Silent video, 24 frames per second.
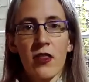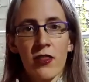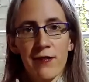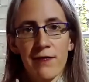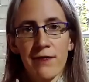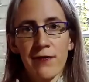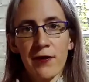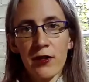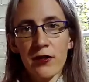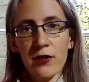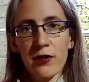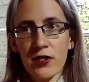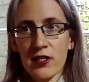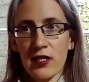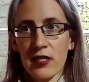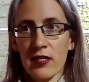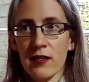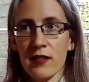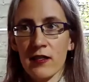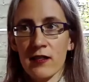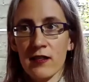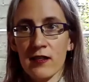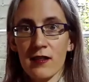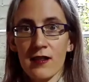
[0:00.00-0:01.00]
The first
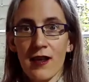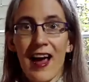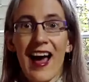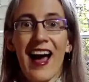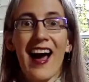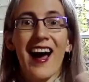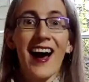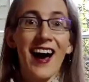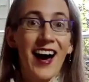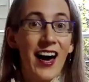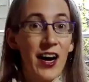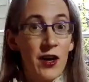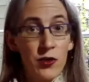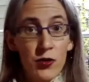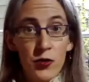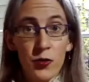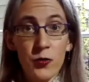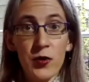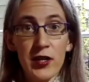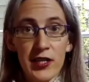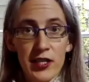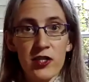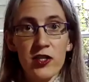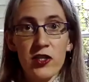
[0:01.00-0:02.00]
is how do
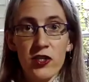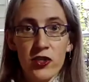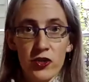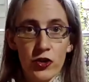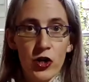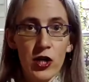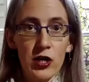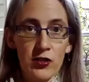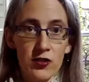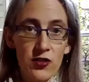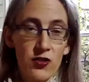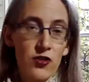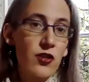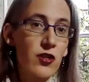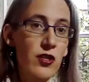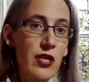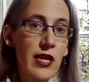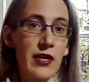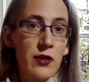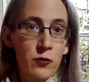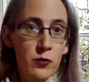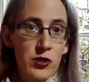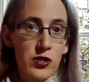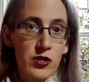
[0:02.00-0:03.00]
we construct the
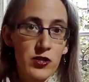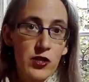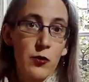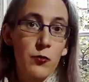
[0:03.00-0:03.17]
language